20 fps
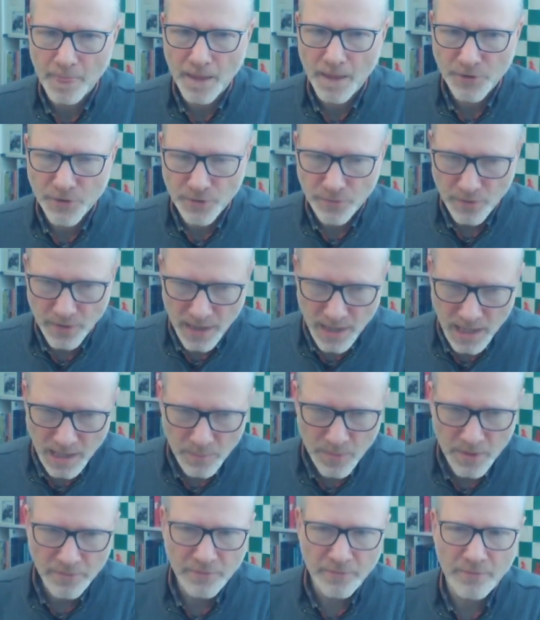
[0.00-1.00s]
So knight
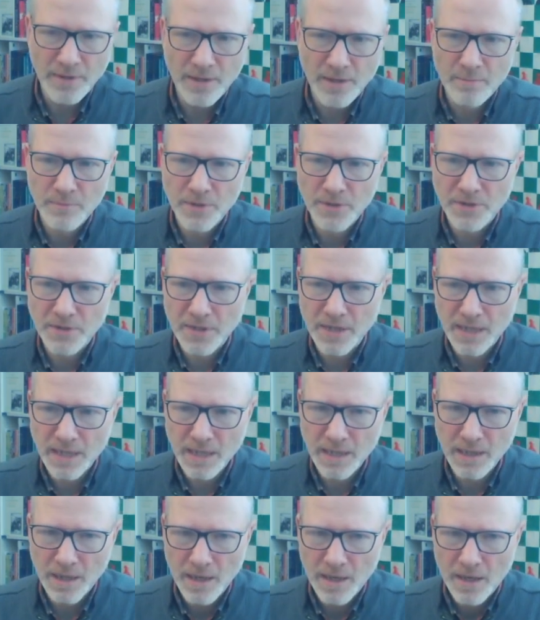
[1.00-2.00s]
b3 a
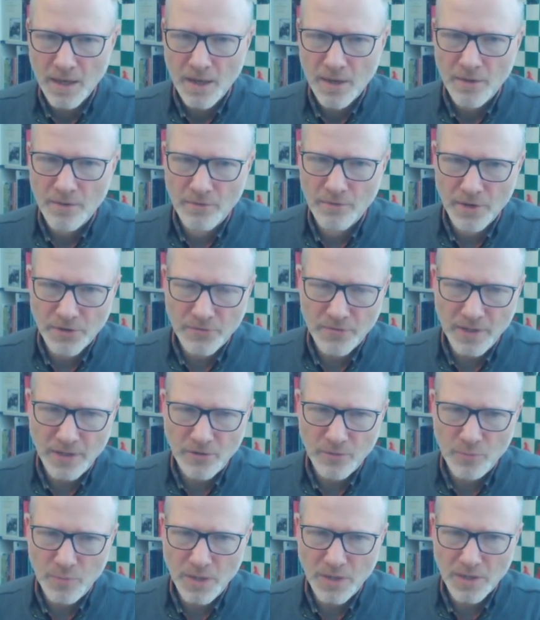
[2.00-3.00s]
mistake. The retreat
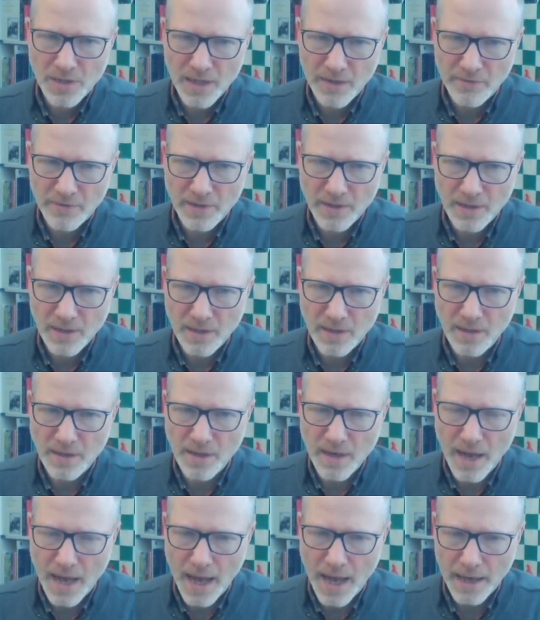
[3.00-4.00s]
to b7
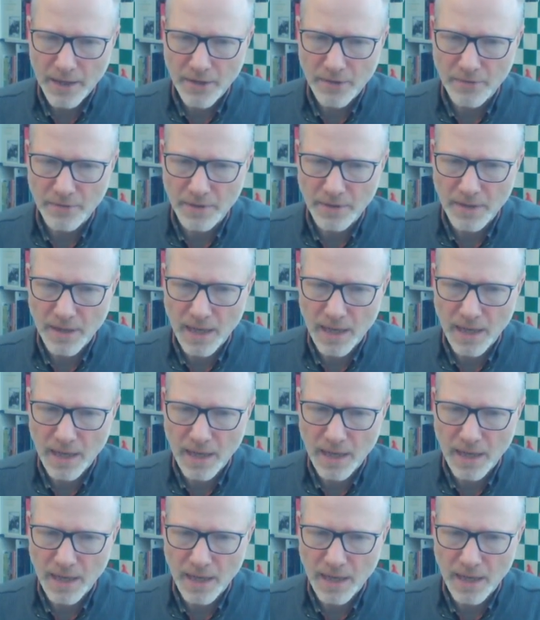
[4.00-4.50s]
inaccurate.